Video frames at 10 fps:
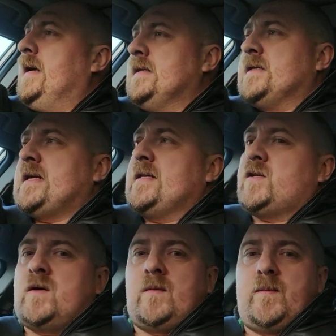it's
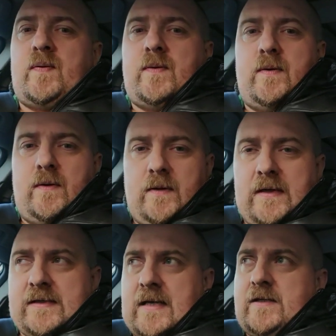set up
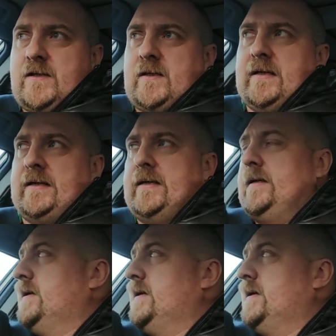essentially